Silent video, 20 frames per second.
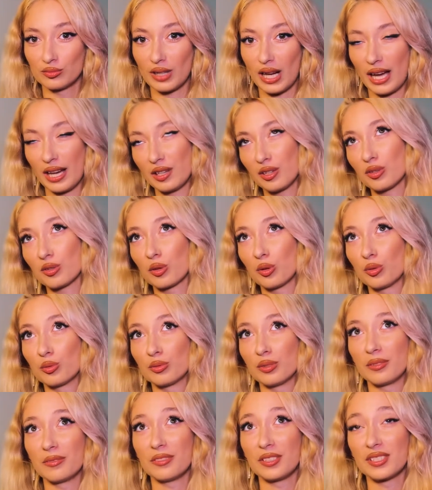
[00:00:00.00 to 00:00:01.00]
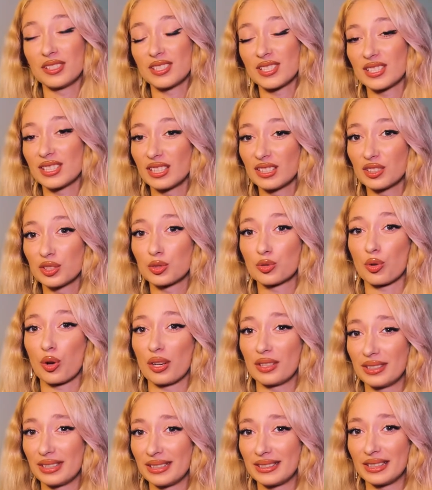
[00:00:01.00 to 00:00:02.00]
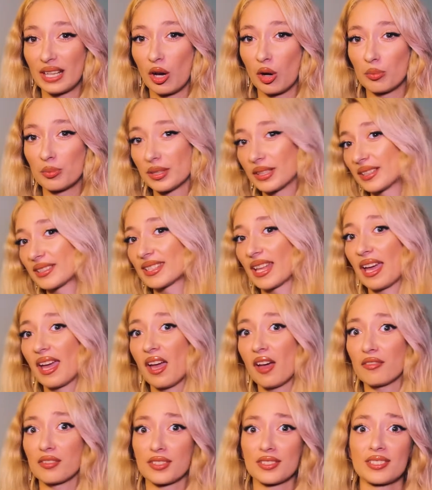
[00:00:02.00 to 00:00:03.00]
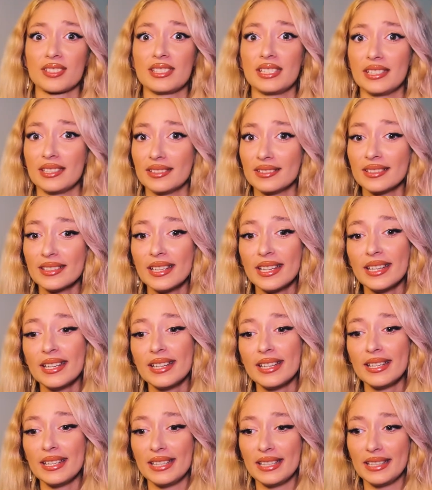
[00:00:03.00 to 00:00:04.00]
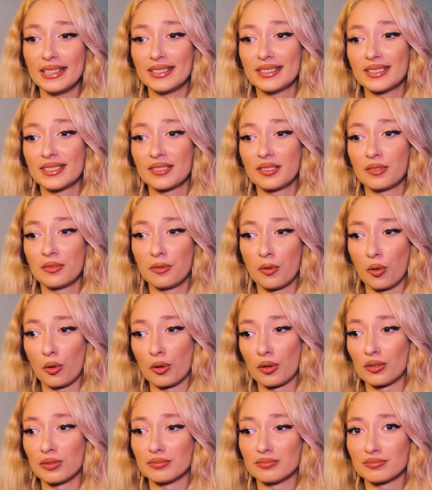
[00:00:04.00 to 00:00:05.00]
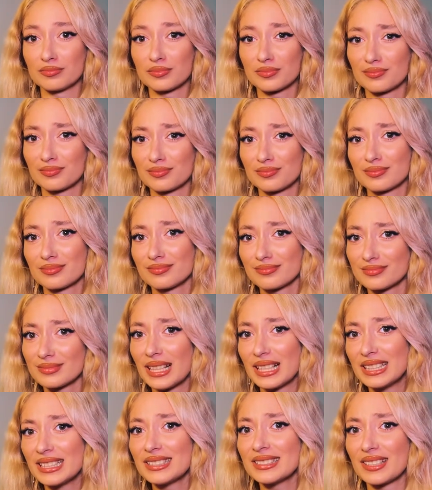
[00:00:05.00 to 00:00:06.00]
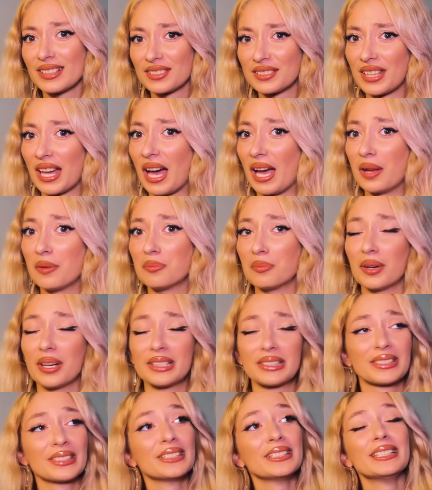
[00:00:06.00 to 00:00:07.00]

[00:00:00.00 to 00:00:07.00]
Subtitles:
I don't know if it's still trending now because I haven't seen it for a little time, but